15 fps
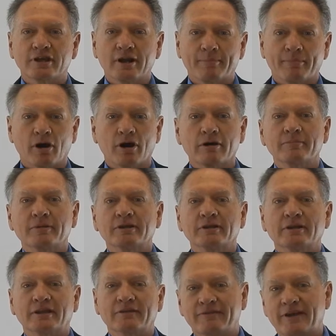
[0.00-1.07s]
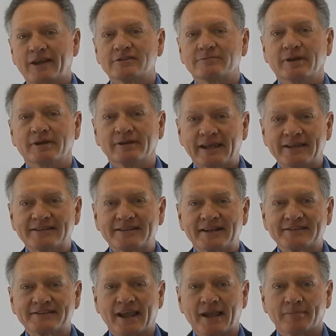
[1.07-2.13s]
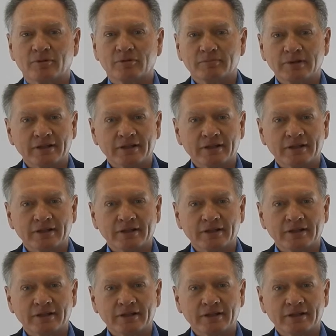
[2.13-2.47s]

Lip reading: an apartment investment as an example.